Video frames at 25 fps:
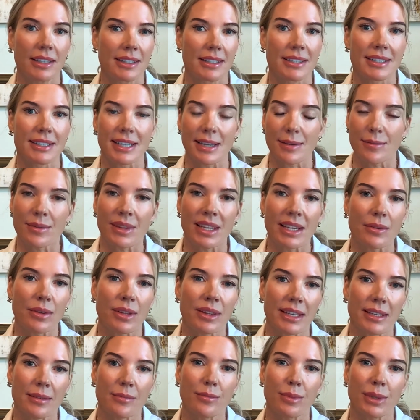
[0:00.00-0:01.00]
Same thing
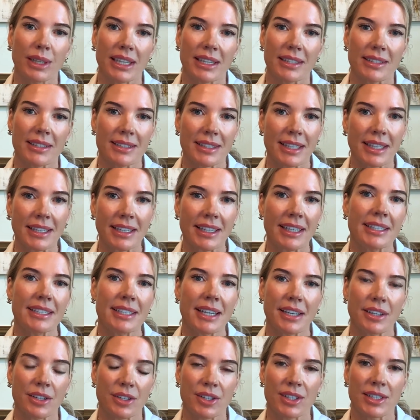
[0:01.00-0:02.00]
with implants. They need
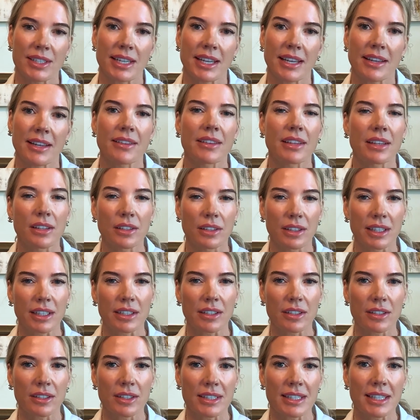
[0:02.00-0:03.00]
to understand the
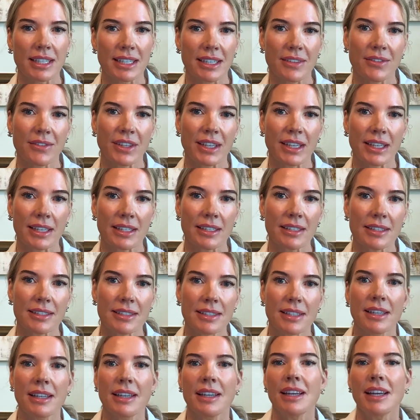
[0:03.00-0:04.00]
clinical significance.